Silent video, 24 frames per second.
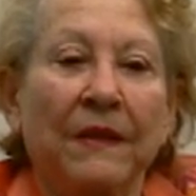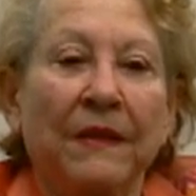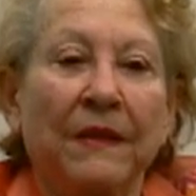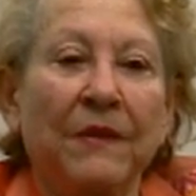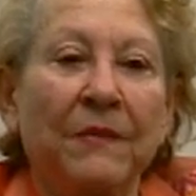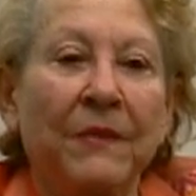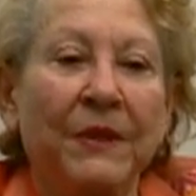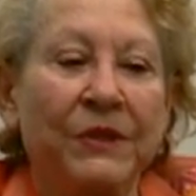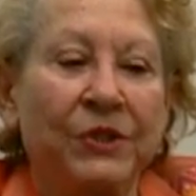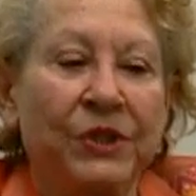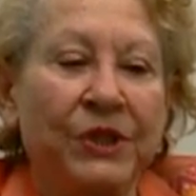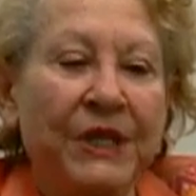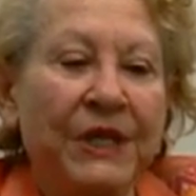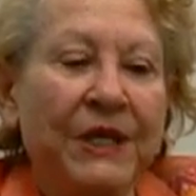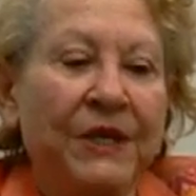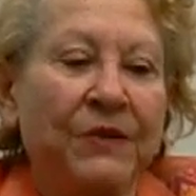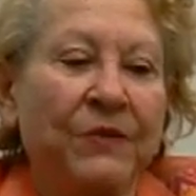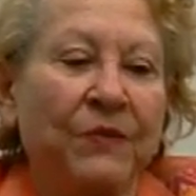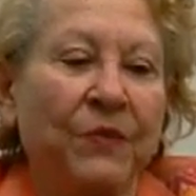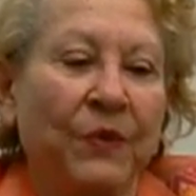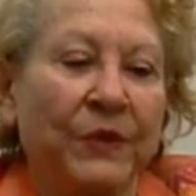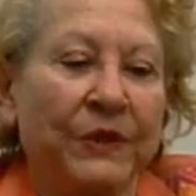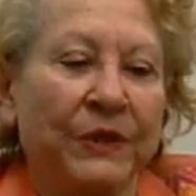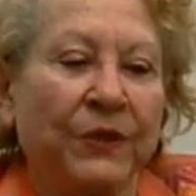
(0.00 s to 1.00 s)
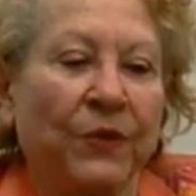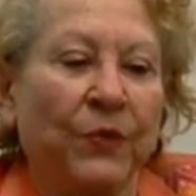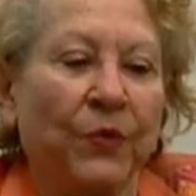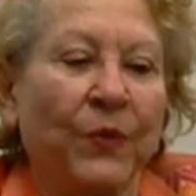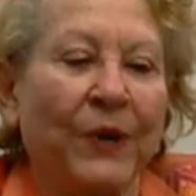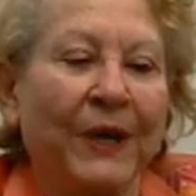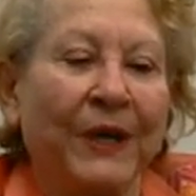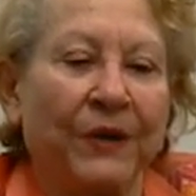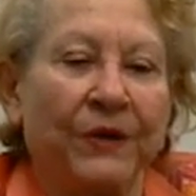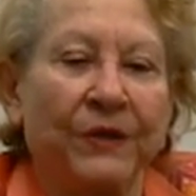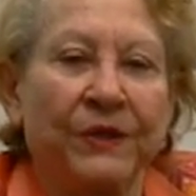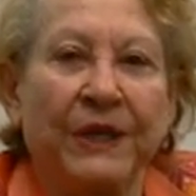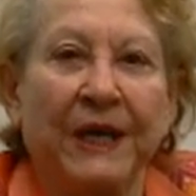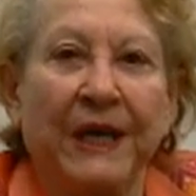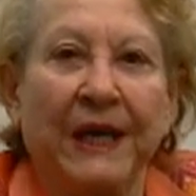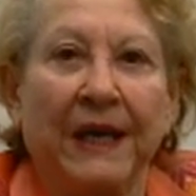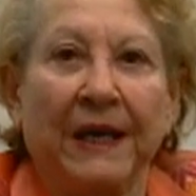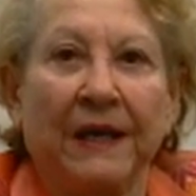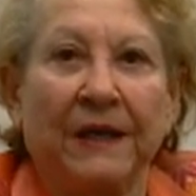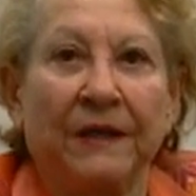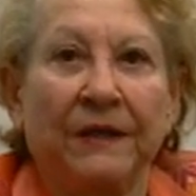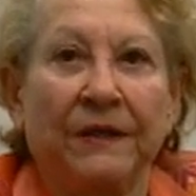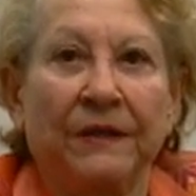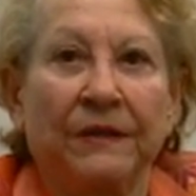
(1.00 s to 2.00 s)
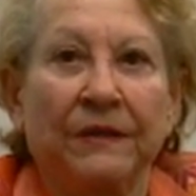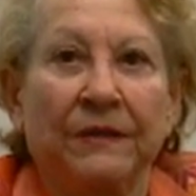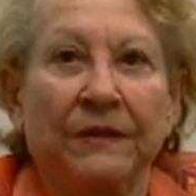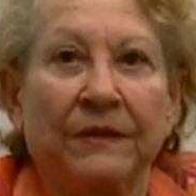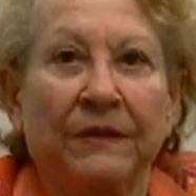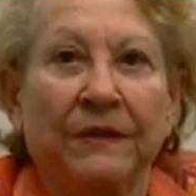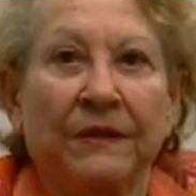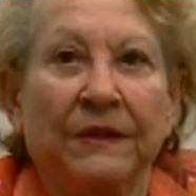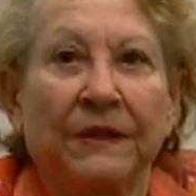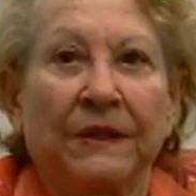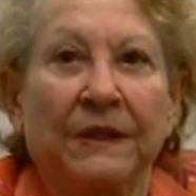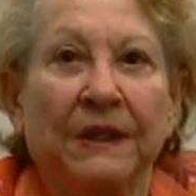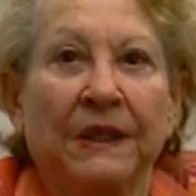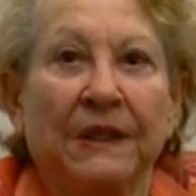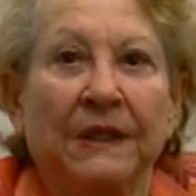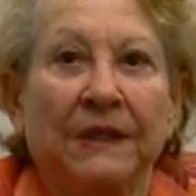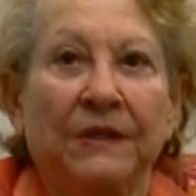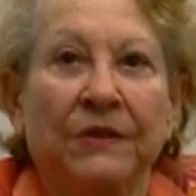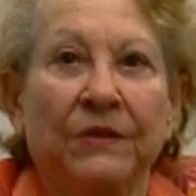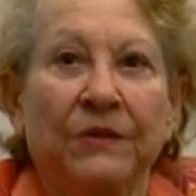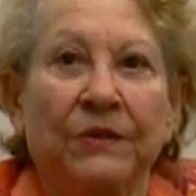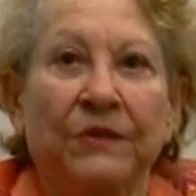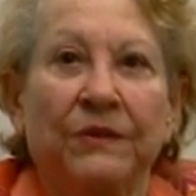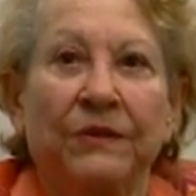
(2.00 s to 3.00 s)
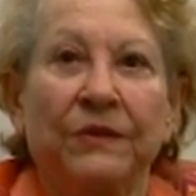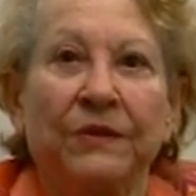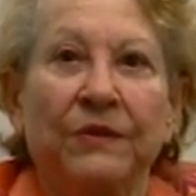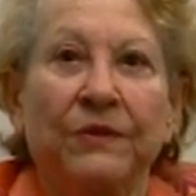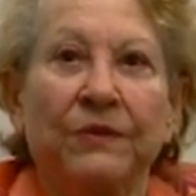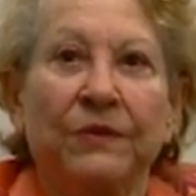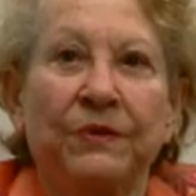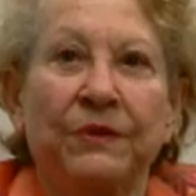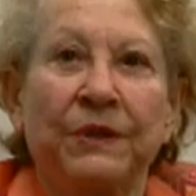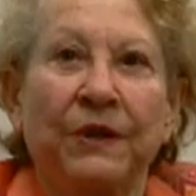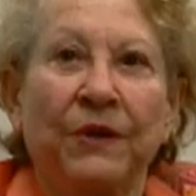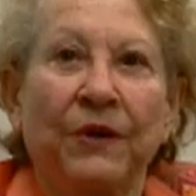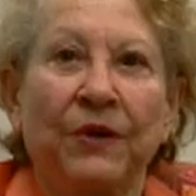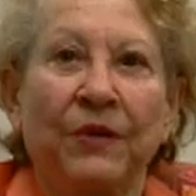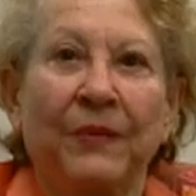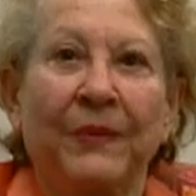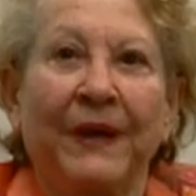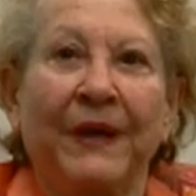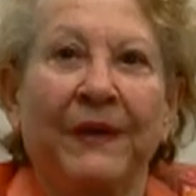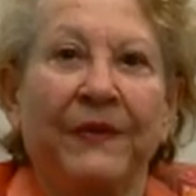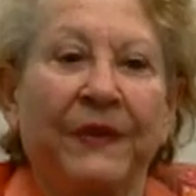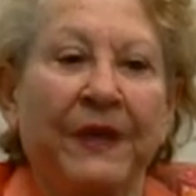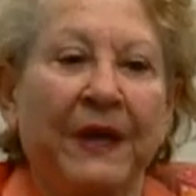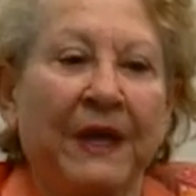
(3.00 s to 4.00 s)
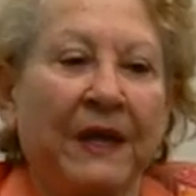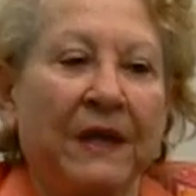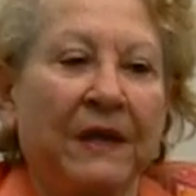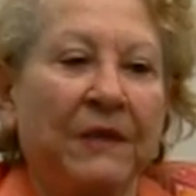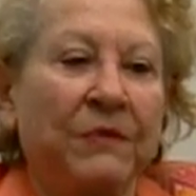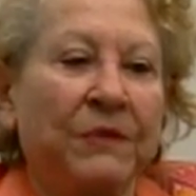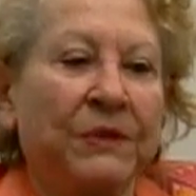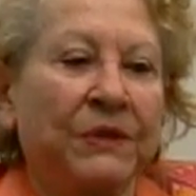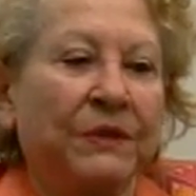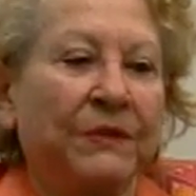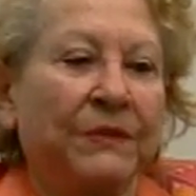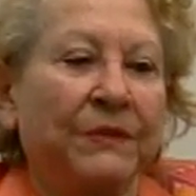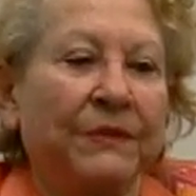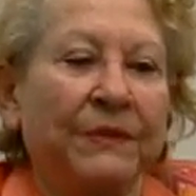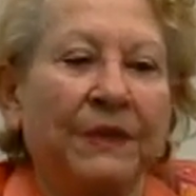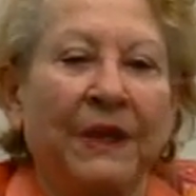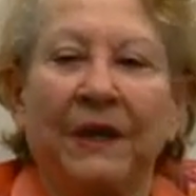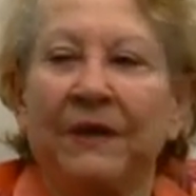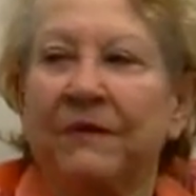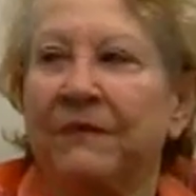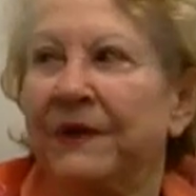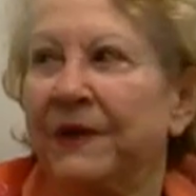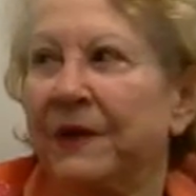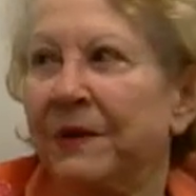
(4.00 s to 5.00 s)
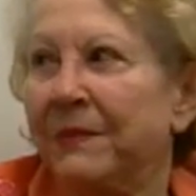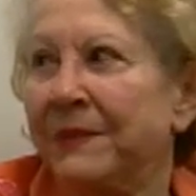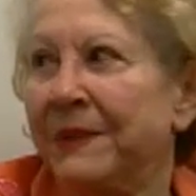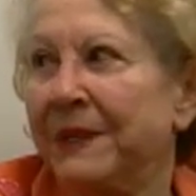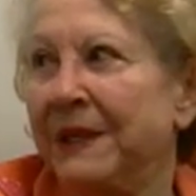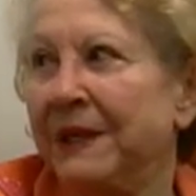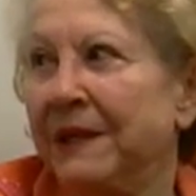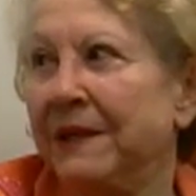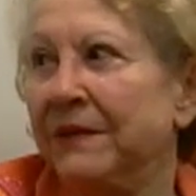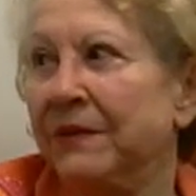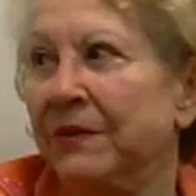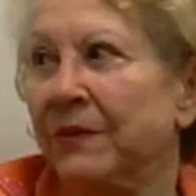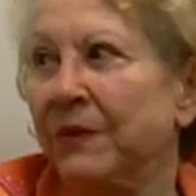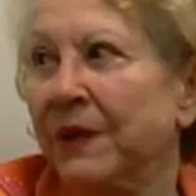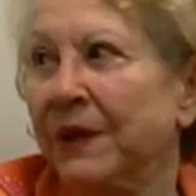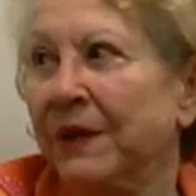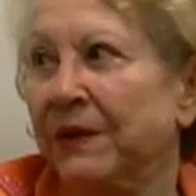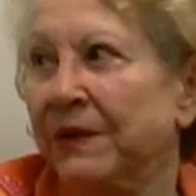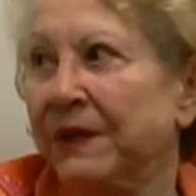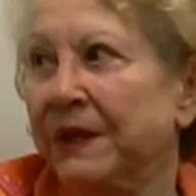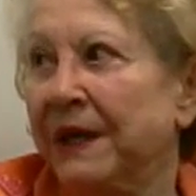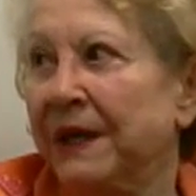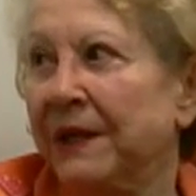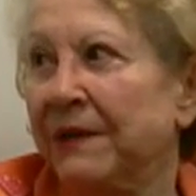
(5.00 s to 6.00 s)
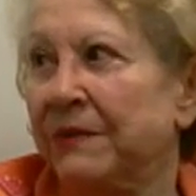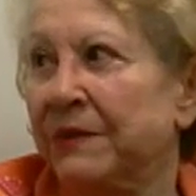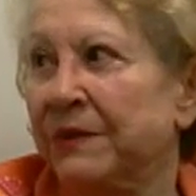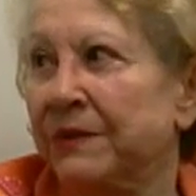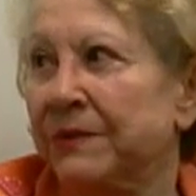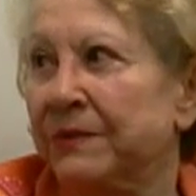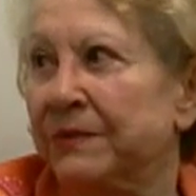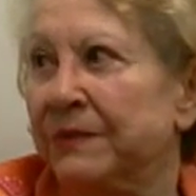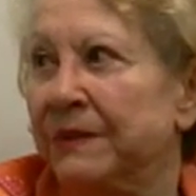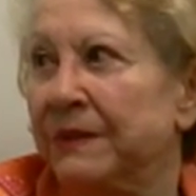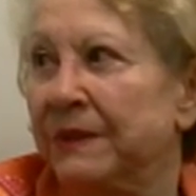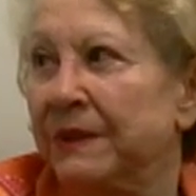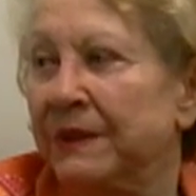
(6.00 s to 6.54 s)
The machine was a Recordak. You talk about that. It was not very big. The Recordak was